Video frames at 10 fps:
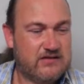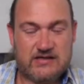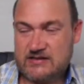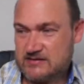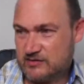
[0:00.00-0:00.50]

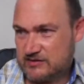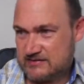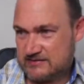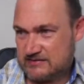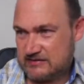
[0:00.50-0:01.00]
It's gonna,
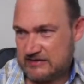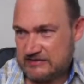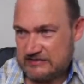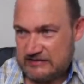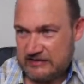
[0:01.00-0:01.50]

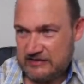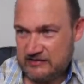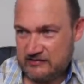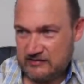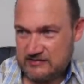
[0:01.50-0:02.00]
I really
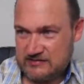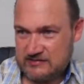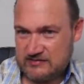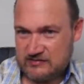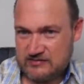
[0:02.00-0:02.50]
think it's
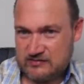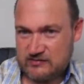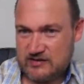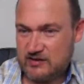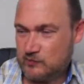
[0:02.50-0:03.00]
just gonna start
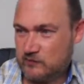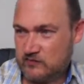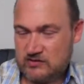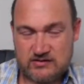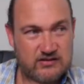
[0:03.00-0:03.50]
getting more
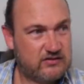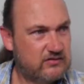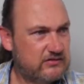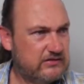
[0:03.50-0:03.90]
volatile